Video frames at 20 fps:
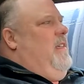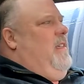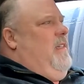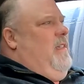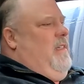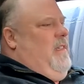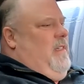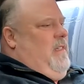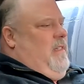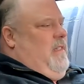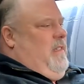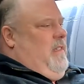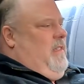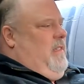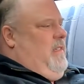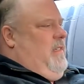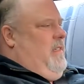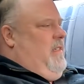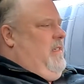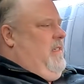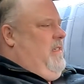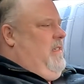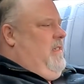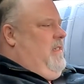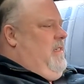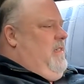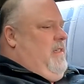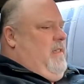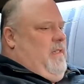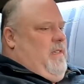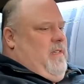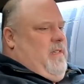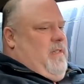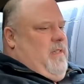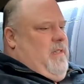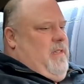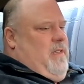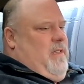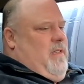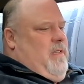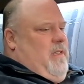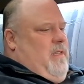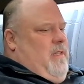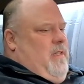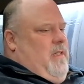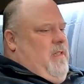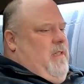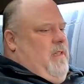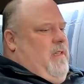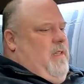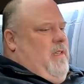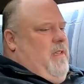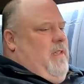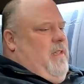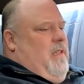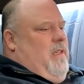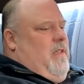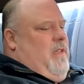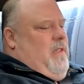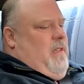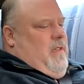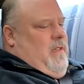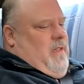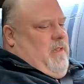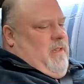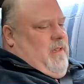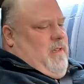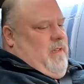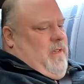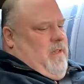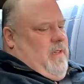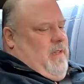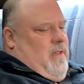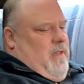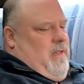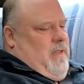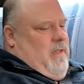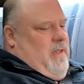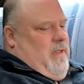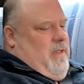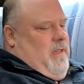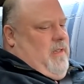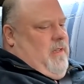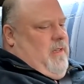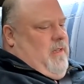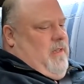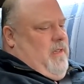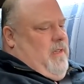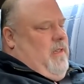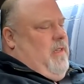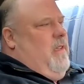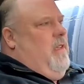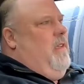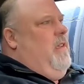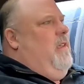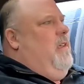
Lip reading: [no speech]